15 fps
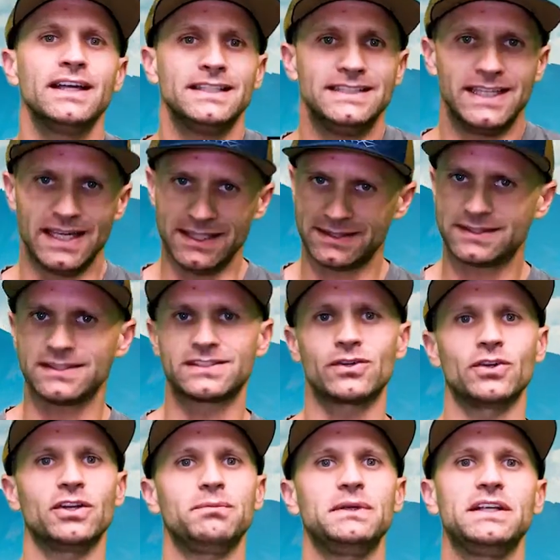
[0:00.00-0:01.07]
Yes, it's
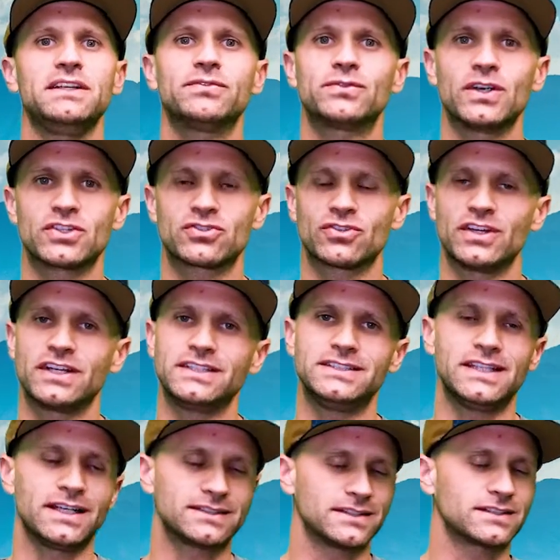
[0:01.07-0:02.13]
going to be frustrating.
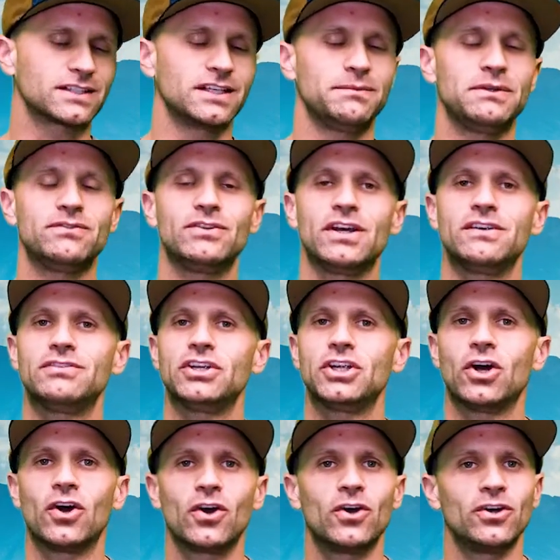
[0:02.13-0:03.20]
Yes, it's going to be very, very
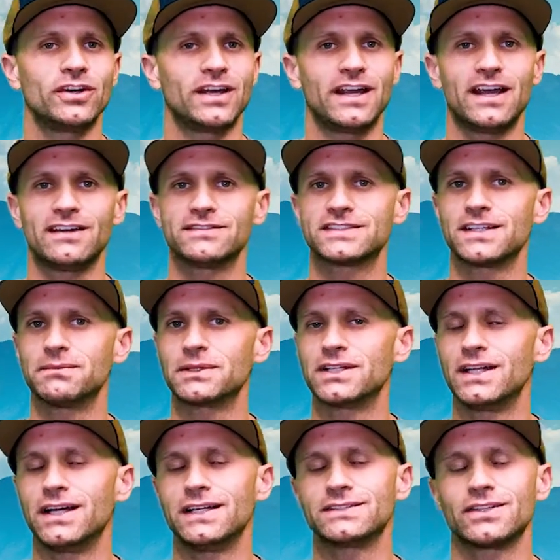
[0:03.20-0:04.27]
hard. I have some
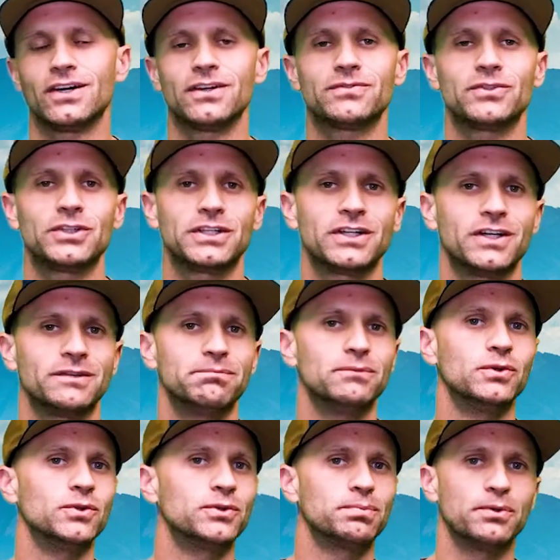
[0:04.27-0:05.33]
clients offering on
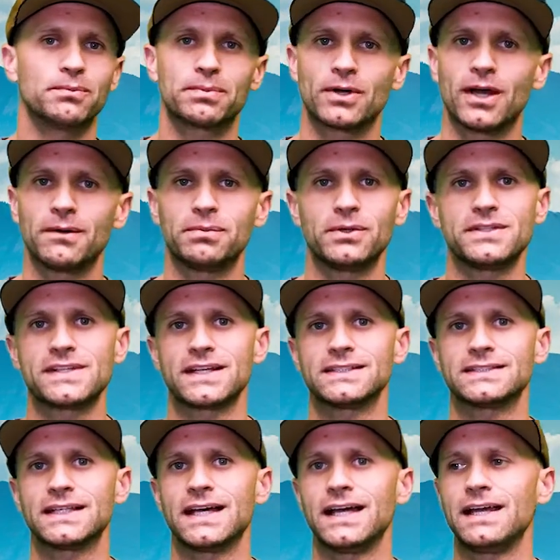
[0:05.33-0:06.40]
multiple properties at a
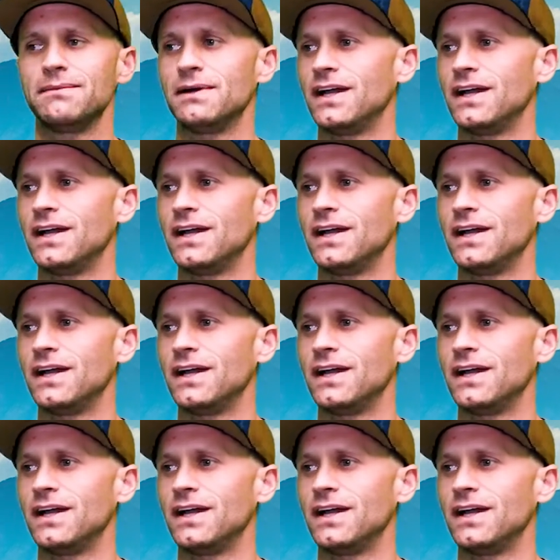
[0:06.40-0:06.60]
time.